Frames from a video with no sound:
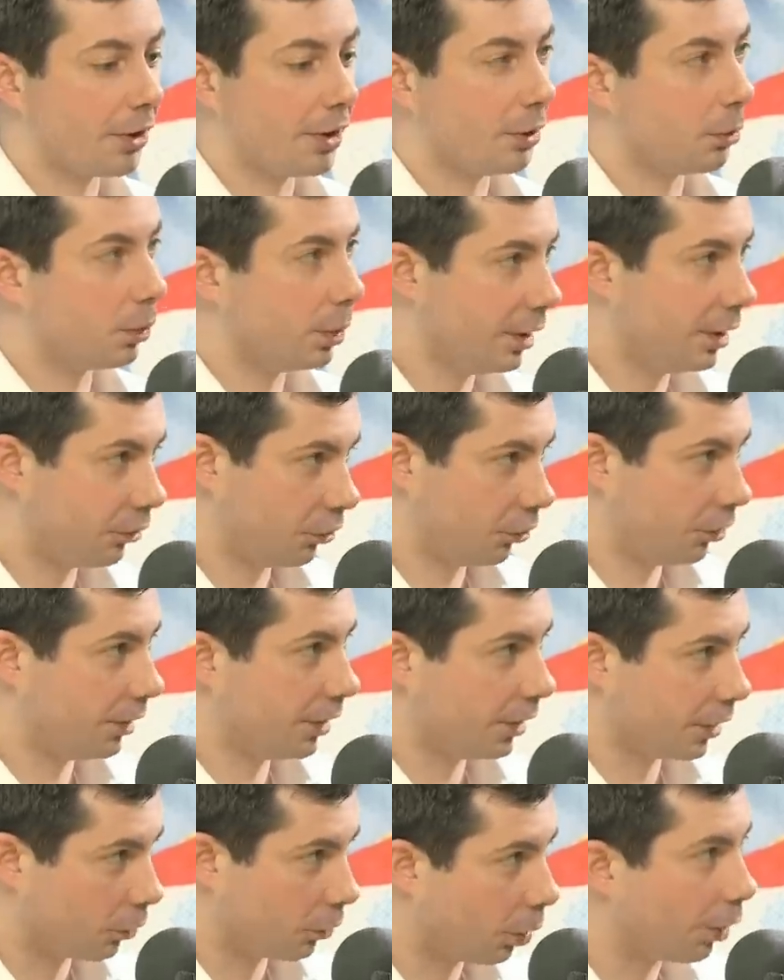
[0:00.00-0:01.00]
that we
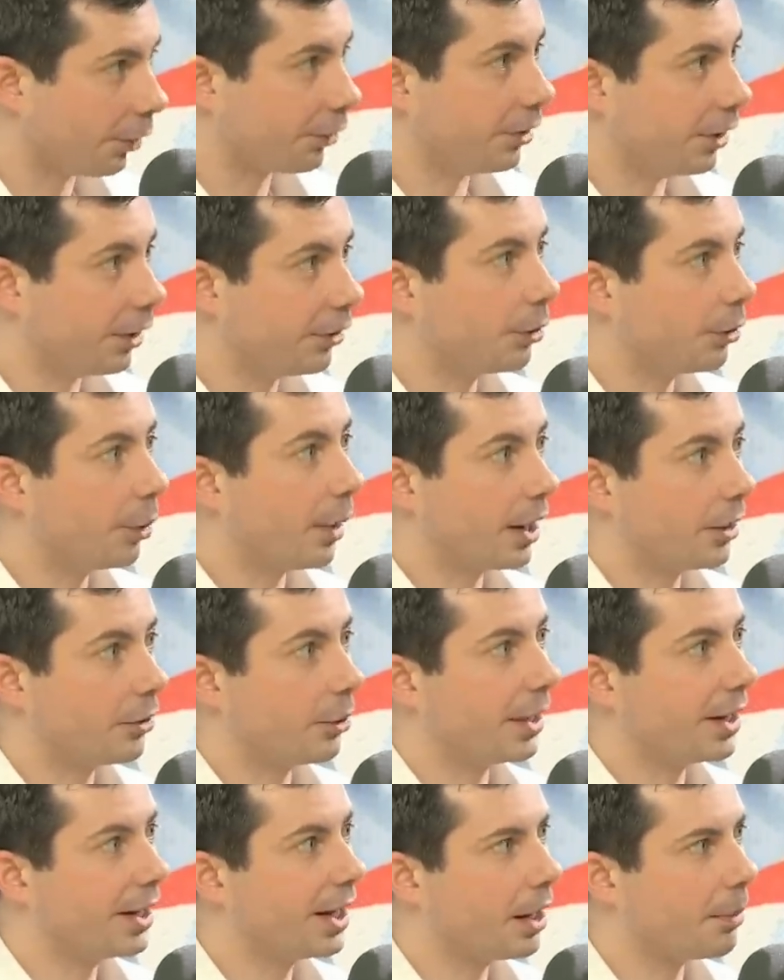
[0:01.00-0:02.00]
should, in the course of this
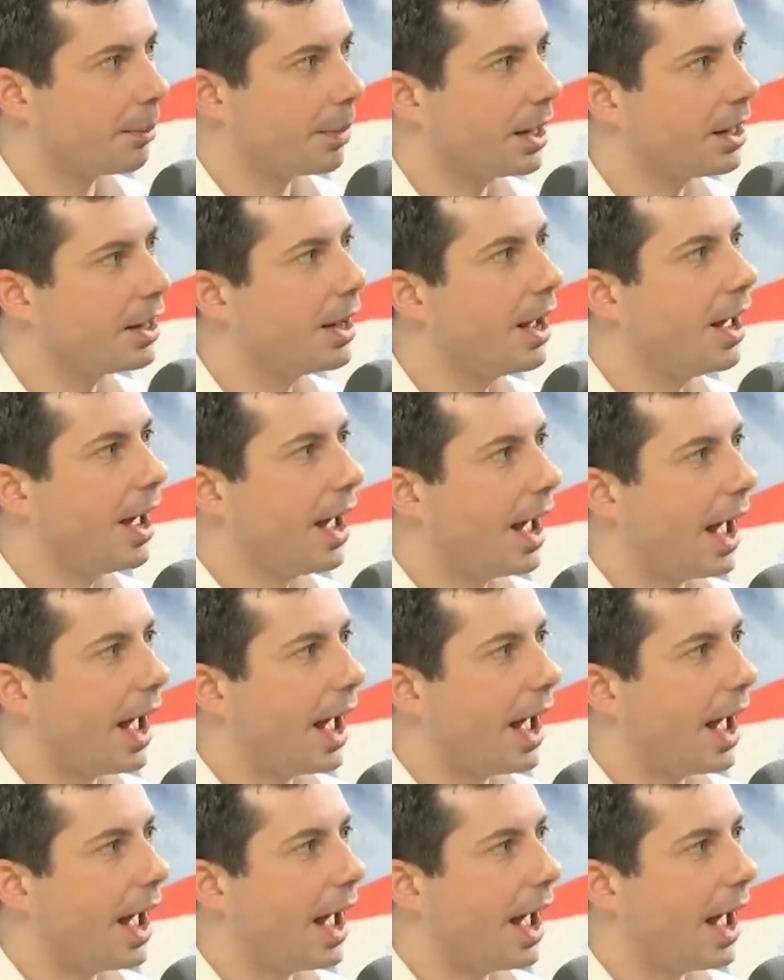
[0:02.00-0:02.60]
2020 campaign,